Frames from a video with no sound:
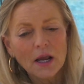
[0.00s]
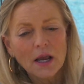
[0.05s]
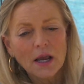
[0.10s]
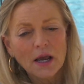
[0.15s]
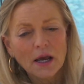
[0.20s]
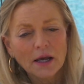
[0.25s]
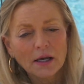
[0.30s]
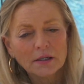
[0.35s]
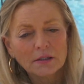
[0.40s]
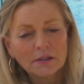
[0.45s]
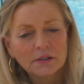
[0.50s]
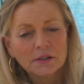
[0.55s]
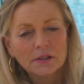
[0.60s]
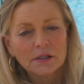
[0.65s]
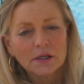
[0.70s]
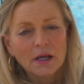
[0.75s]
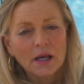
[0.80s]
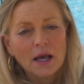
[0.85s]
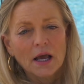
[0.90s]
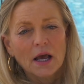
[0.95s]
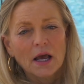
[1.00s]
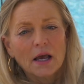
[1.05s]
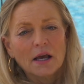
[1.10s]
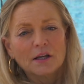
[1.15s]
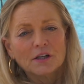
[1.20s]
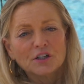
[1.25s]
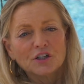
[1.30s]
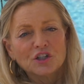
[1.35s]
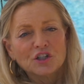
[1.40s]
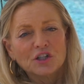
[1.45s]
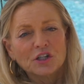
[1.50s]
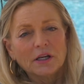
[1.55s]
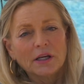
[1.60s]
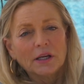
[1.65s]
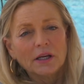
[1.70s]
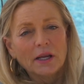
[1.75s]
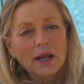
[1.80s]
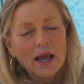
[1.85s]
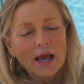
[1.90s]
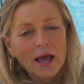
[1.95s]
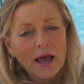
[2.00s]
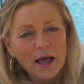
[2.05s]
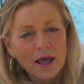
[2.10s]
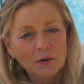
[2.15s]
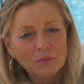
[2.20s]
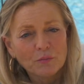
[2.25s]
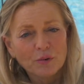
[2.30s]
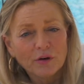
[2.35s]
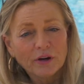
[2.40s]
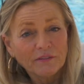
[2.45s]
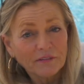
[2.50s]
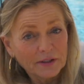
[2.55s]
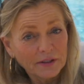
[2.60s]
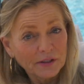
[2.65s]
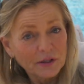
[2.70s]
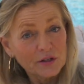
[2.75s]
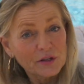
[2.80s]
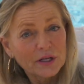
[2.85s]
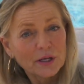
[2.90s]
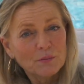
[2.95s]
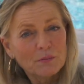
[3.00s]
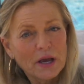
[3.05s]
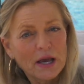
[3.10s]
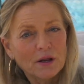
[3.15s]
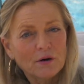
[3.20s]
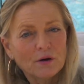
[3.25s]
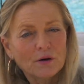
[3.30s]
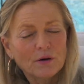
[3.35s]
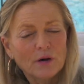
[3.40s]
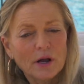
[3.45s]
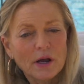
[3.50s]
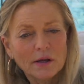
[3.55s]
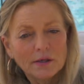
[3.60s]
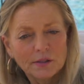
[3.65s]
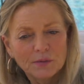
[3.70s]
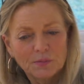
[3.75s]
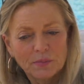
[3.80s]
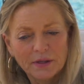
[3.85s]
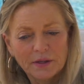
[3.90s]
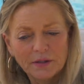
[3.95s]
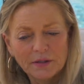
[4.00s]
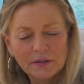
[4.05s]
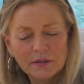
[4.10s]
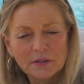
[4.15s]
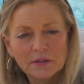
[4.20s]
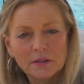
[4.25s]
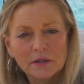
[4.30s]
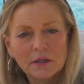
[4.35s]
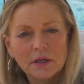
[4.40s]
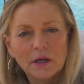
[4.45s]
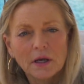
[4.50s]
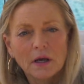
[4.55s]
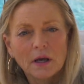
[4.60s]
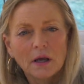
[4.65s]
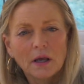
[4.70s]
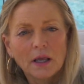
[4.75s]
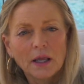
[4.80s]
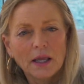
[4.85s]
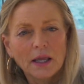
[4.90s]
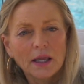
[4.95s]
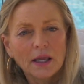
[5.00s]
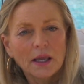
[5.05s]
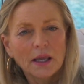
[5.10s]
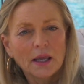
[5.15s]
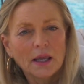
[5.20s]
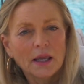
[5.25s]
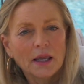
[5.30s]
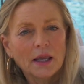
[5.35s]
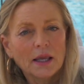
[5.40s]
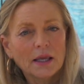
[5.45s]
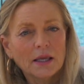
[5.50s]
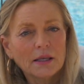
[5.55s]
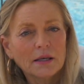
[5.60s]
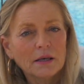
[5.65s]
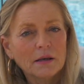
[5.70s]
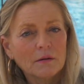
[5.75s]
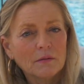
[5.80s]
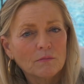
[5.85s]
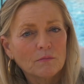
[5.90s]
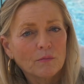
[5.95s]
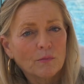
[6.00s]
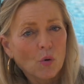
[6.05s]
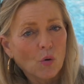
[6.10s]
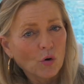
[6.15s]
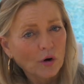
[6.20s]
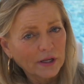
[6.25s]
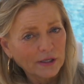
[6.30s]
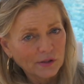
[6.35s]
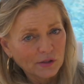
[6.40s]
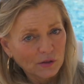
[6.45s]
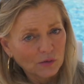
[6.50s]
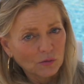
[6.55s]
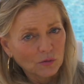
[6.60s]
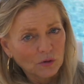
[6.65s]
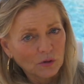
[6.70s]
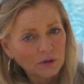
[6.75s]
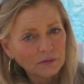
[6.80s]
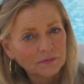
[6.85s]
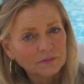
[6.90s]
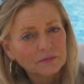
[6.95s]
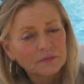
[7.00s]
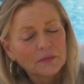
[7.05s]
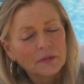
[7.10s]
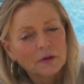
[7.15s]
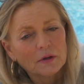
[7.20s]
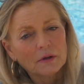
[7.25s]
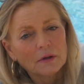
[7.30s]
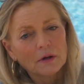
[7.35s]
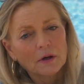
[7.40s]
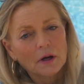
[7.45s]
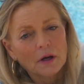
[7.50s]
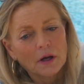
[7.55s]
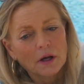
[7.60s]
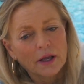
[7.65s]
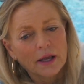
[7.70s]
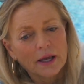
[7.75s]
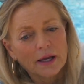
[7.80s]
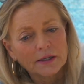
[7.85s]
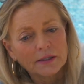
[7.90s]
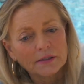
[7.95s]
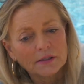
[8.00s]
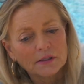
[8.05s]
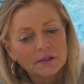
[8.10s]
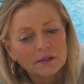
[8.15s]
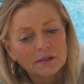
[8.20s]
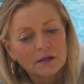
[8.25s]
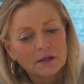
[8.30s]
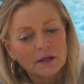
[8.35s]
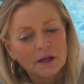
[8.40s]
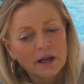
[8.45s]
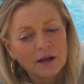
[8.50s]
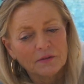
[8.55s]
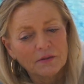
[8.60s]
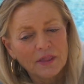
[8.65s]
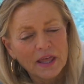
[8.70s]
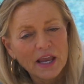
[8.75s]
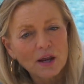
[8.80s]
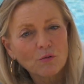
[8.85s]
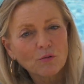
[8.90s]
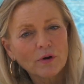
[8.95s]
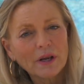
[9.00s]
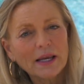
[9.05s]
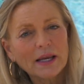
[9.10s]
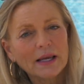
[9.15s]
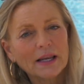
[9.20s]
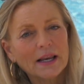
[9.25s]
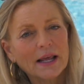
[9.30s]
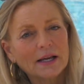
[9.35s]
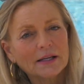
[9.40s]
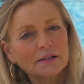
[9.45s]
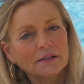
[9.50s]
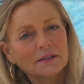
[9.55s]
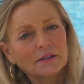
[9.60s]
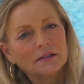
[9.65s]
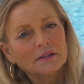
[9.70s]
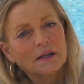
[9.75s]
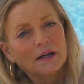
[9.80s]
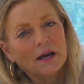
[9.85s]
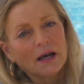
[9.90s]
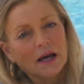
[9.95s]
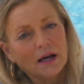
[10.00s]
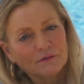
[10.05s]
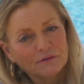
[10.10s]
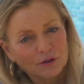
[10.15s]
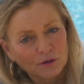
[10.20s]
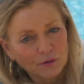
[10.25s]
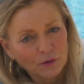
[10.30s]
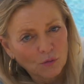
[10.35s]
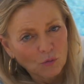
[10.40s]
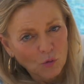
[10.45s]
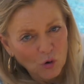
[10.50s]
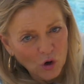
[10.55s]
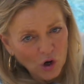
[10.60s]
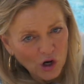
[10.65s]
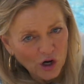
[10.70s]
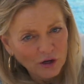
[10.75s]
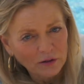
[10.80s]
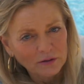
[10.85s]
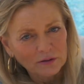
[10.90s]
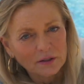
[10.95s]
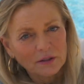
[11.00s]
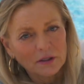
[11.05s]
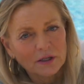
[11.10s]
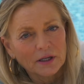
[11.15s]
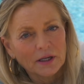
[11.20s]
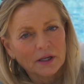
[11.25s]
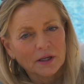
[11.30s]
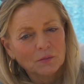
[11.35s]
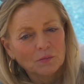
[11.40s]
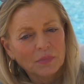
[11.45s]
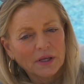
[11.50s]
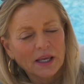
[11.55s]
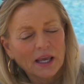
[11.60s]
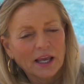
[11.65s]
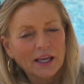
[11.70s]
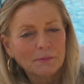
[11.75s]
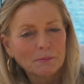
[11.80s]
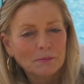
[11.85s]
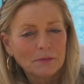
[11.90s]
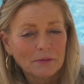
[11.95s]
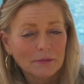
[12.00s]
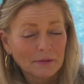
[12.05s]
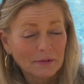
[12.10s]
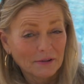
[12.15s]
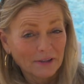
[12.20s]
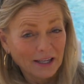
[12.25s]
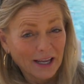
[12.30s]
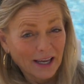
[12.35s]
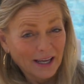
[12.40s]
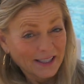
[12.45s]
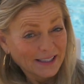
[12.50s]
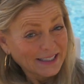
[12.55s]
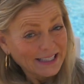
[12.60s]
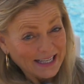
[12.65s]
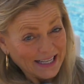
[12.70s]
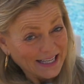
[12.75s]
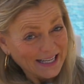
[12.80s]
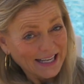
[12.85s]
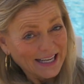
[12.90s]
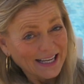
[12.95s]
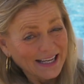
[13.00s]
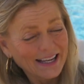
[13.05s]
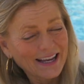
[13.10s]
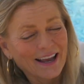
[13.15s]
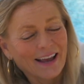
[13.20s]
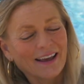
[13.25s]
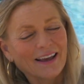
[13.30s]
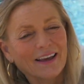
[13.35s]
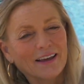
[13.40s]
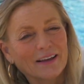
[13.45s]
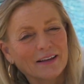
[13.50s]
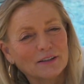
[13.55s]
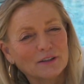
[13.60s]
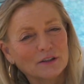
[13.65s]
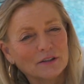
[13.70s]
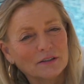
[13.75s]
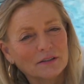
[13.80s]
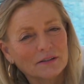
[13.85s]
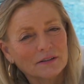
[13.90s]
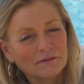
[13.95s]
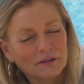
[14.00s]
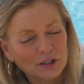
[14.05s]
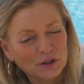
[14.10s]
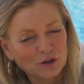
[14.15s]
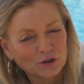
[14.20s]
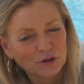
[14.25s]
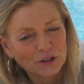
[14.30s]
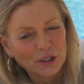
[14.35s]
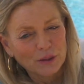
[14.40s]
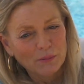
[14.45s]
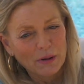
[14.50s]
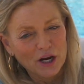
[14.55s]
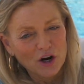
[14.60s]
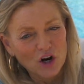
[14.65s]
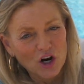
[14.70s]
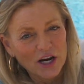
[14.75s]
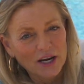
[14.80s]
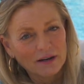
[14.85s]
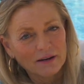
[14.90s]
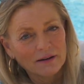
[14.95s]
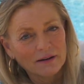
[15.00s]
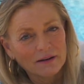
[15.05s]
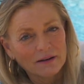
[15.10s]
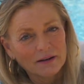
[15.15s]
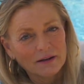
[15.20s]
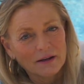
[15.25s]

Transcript: And she had previously met her husband in boarding school and, and they reconnected after the war and began, began dating and eventually married.